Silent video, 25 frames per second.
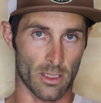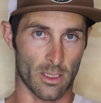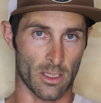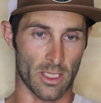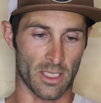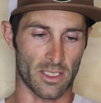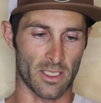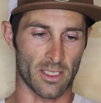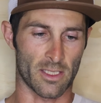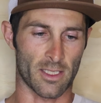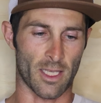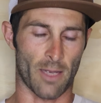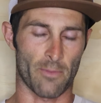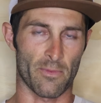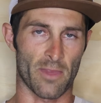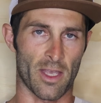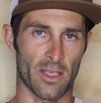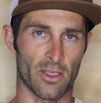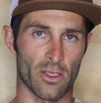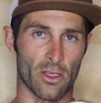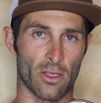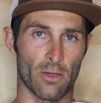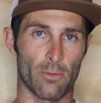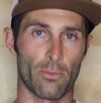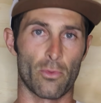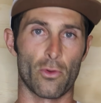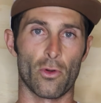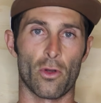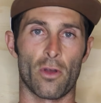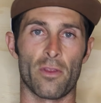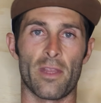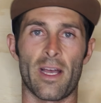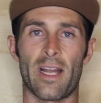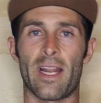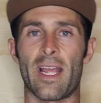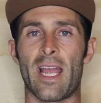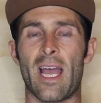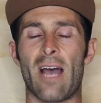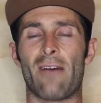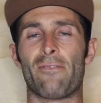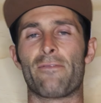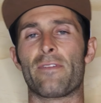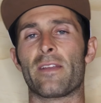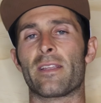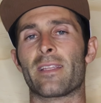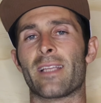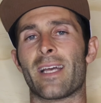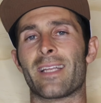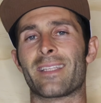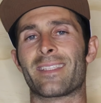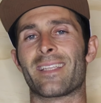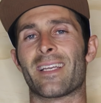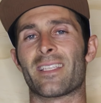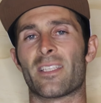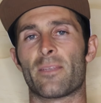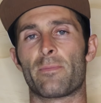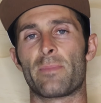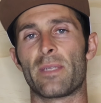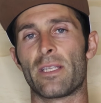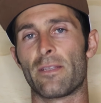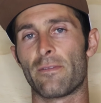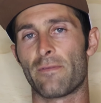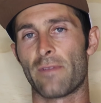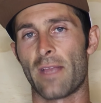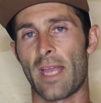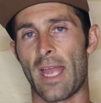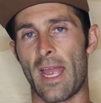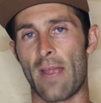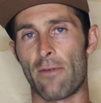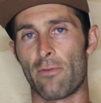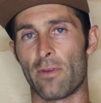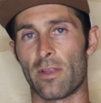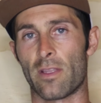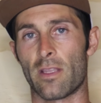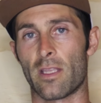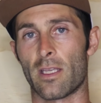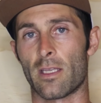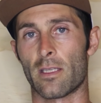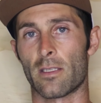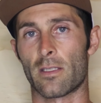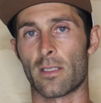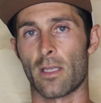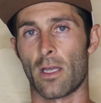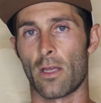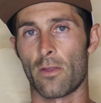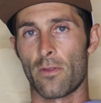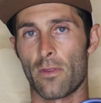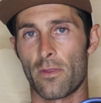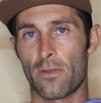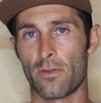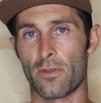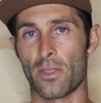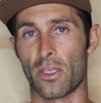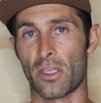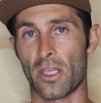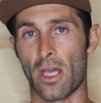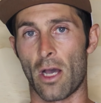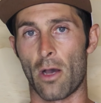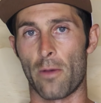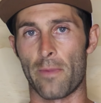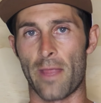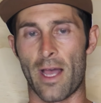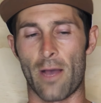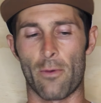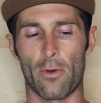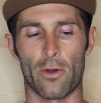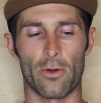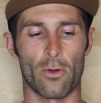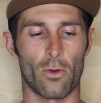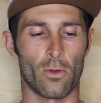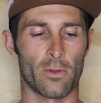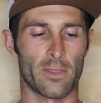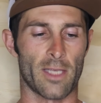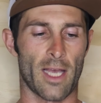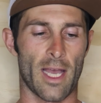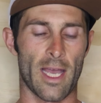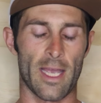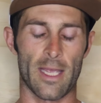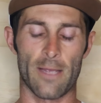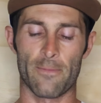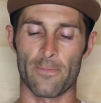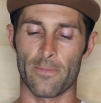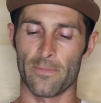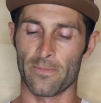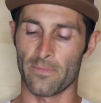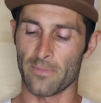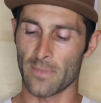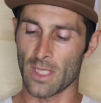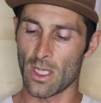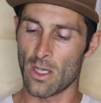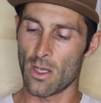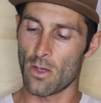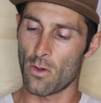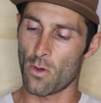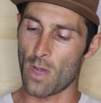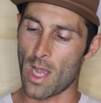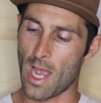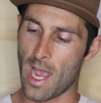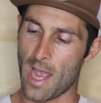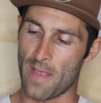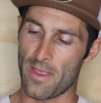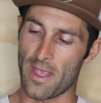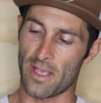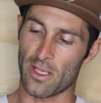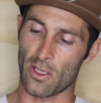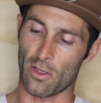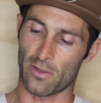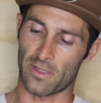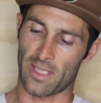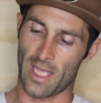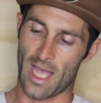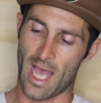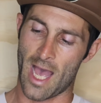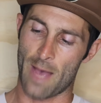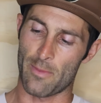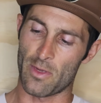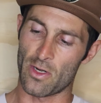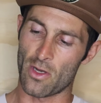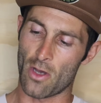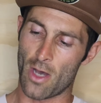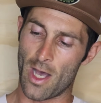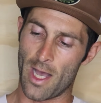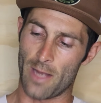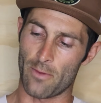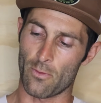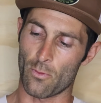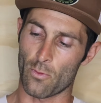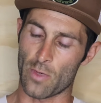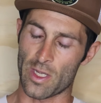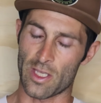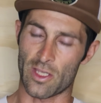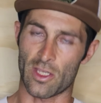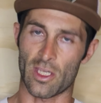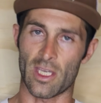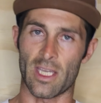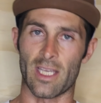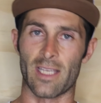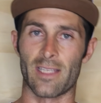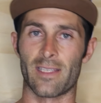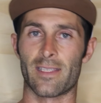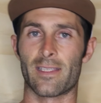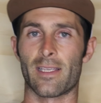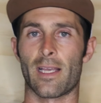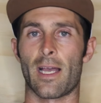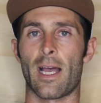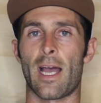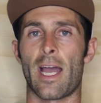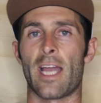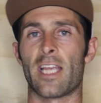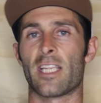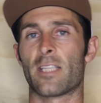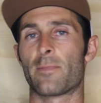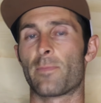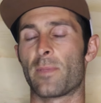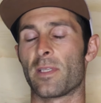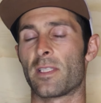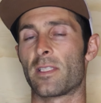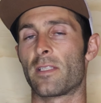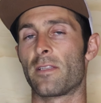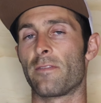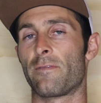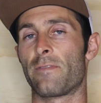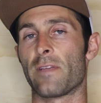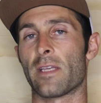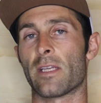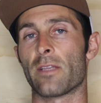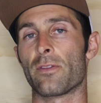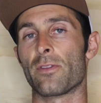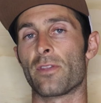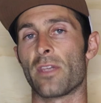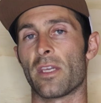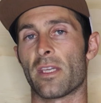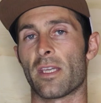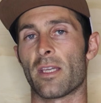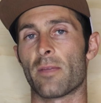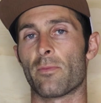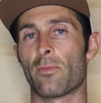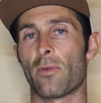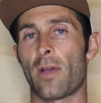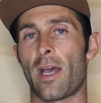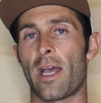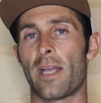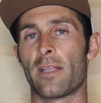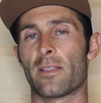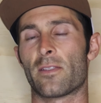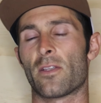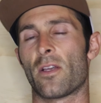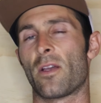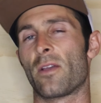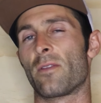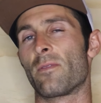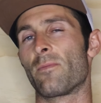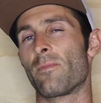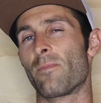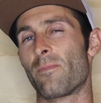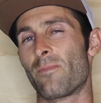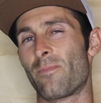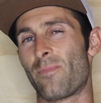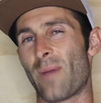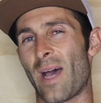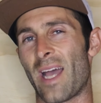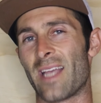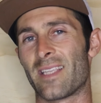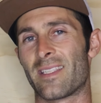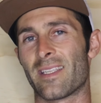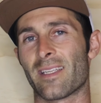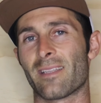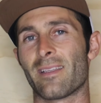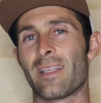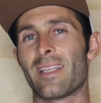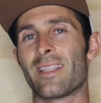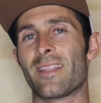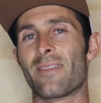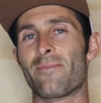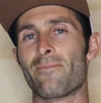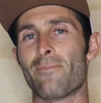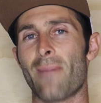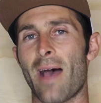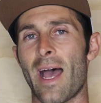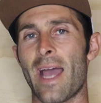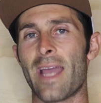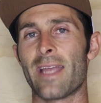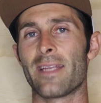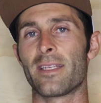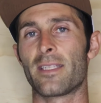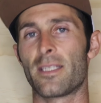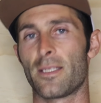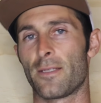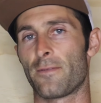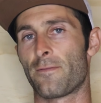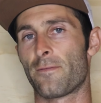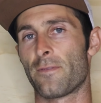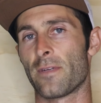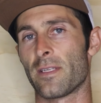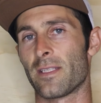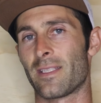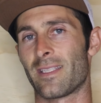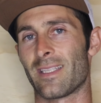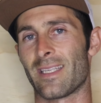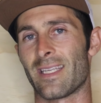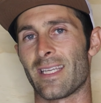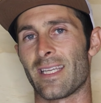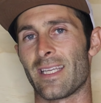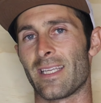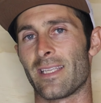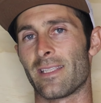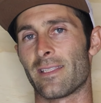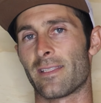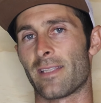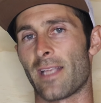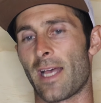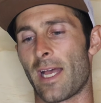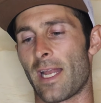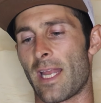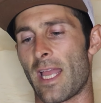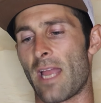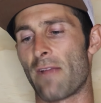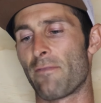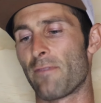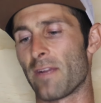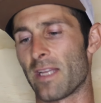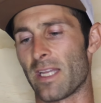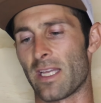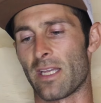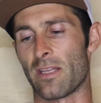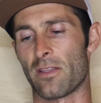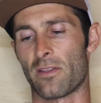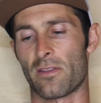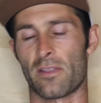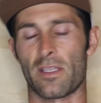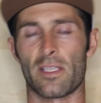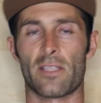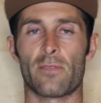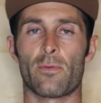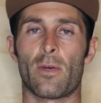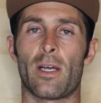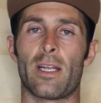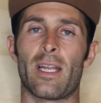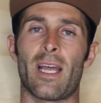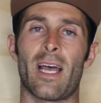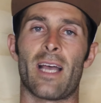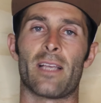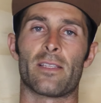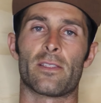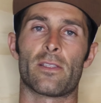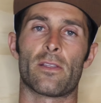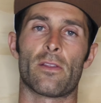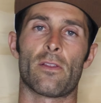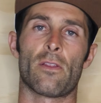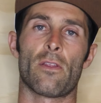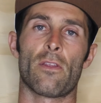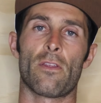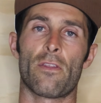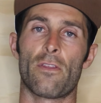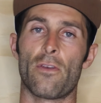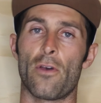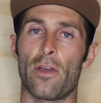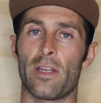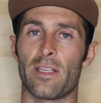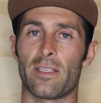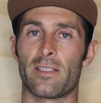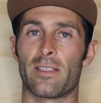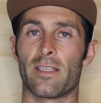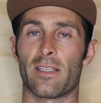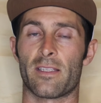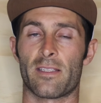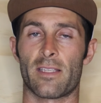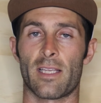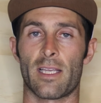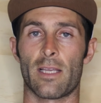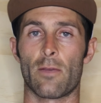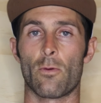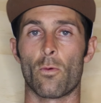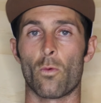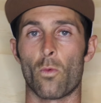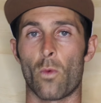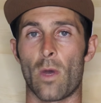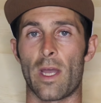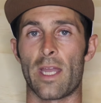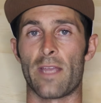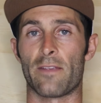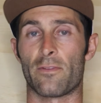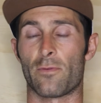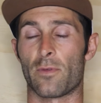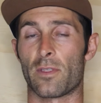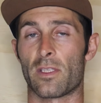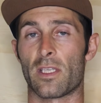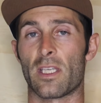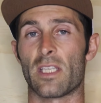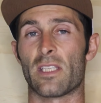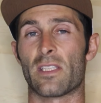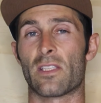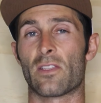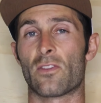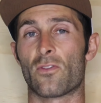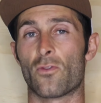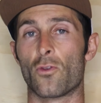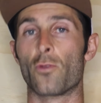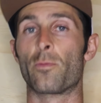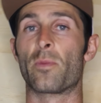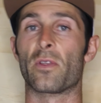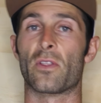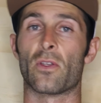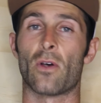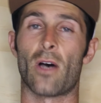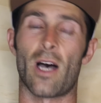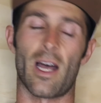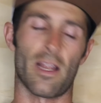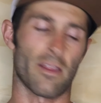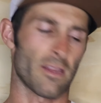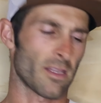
This is something that you're going to put on that outfit that does a bit of everything. So you go on that one all day. And then you got the Ammonite, which is a specific jigging braid. So basically the main difference is that every inch this one has 36 weaves, which is super tight.